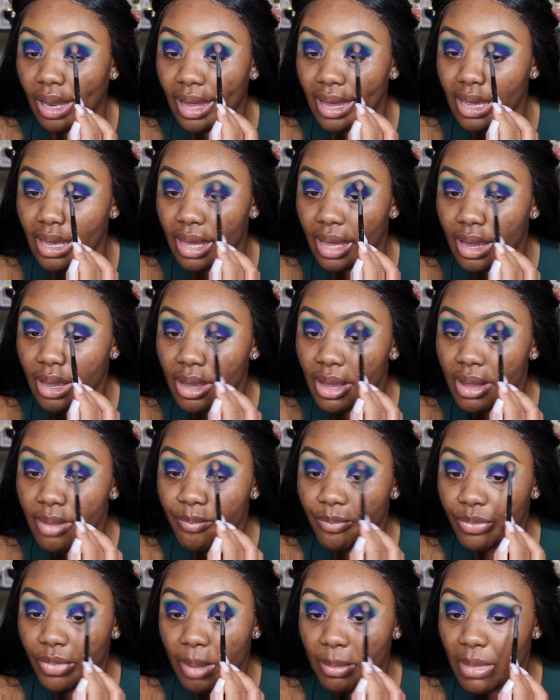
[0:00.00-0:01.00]
Like
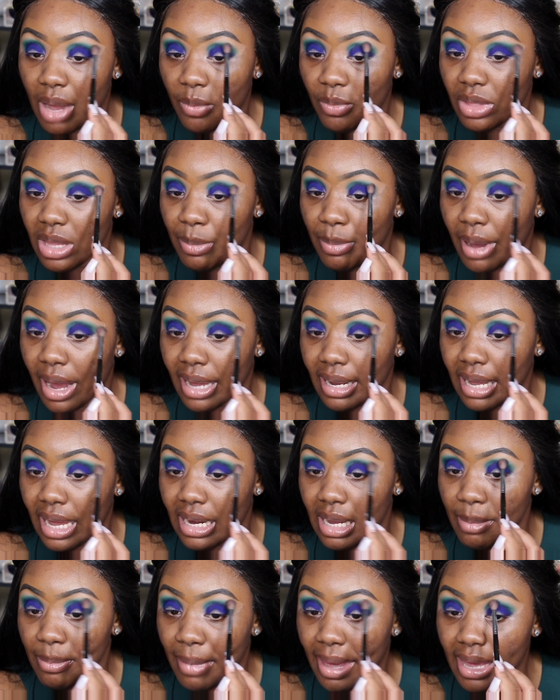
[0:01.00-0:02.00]
I'm not really buying
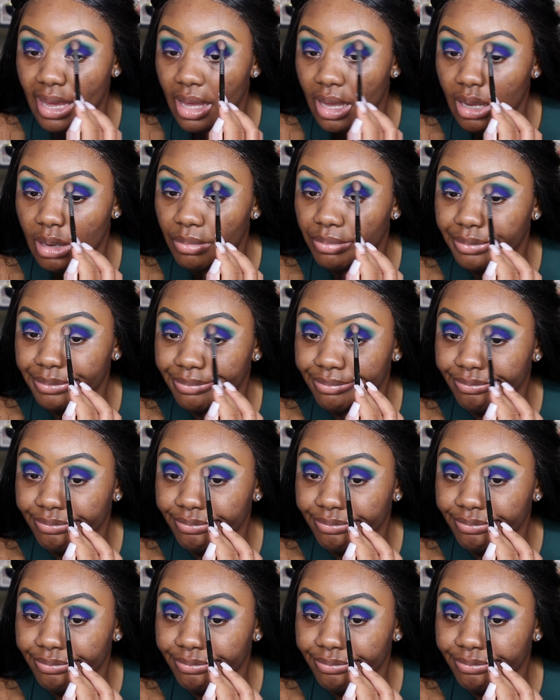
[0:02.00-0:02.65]
any makeup.